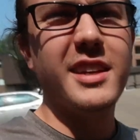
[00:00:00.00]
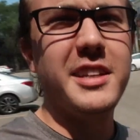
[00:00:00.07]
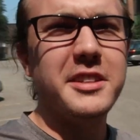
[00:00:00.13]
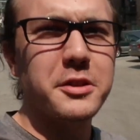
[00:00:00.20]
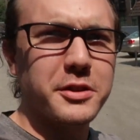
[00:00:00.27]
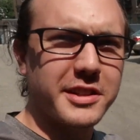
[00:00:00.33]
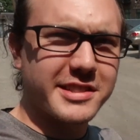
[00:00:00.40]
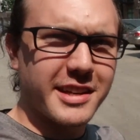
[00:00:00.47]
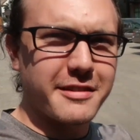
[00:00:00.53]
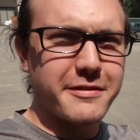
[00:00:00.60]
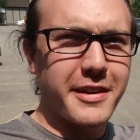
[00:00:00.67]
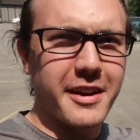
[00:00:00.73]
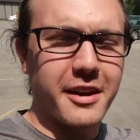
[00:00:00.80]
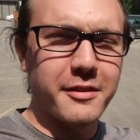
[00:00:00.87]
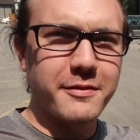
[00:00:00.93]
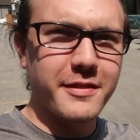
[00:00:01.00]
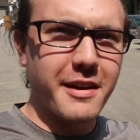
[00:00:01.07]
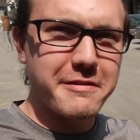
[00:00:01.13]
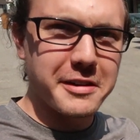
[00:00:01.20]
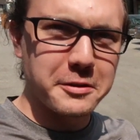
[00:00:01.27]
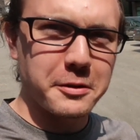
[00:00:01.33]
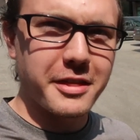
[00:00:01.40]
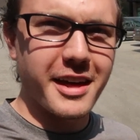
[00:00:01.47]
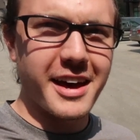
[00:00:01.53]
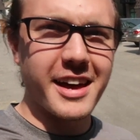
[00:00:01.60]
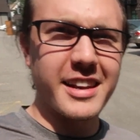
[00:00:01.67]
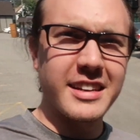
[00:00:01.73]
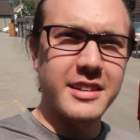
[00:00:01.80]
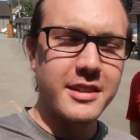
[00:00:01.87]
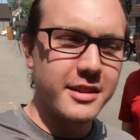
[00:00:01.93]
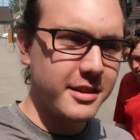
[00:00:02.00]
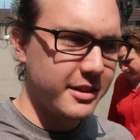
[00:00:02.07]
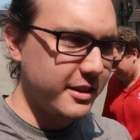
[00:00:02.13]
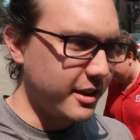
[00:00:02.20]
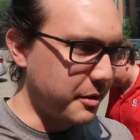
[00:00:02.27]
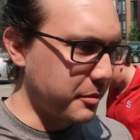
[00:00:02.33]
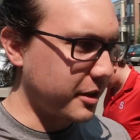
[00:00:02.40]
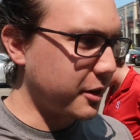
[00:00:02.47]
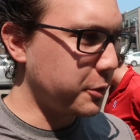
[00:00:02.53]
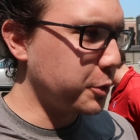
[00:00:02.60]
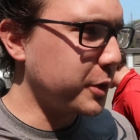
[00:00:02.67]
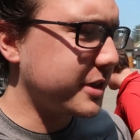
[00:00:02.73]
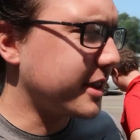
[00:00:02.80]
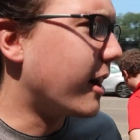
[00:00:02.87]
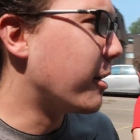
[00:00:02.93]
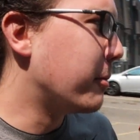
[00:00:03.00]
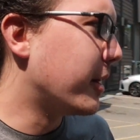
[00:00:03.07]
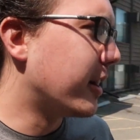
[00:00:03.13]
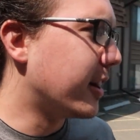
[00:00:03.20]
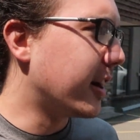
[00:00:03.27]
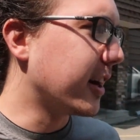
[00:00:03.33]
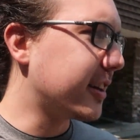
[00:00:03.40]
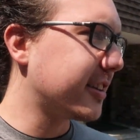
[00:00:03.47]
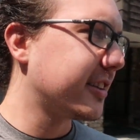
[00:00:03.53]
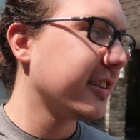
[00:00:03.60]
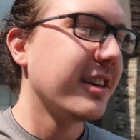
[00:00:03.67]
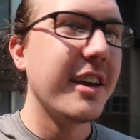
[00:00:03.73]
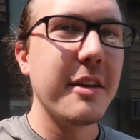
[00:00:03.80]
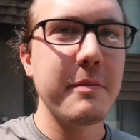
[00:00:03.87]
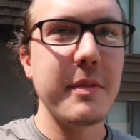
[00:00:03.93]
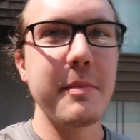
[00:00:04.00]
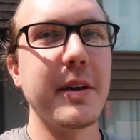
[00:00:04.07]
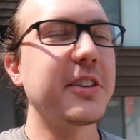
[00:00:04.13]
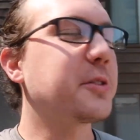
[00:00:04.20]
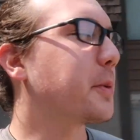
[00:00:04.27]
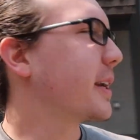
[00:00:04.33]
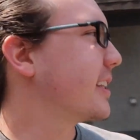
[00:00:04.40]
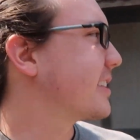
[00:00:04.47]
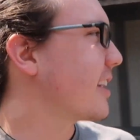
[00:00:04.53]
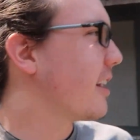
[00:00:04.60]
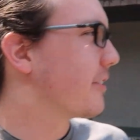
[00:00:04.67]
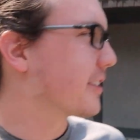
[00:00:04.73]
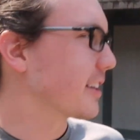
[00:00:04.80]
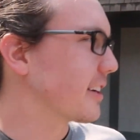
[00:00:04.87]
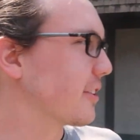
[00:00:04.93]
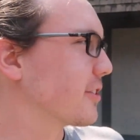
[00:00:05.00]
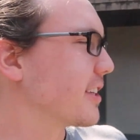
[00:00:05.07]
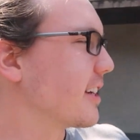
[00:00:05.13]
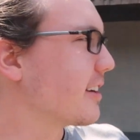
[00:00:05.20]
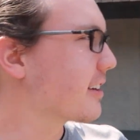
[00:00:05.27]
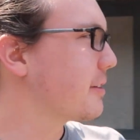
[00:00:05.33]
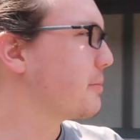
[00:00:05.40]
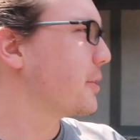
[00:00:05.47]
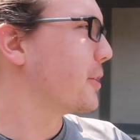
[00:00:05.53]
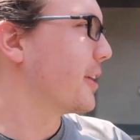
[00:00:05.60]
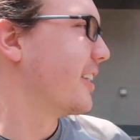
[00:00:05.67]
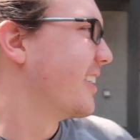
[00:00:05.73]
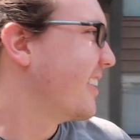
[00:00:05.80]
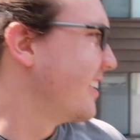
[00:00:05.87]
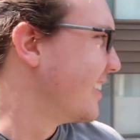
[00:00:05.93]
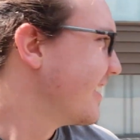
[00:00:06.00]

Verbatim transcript: He's going to the State Fair. Have fun with that. I will. I'm gonna go to a Starbucks. Me and my sweaty self is gonna go sit on a computer.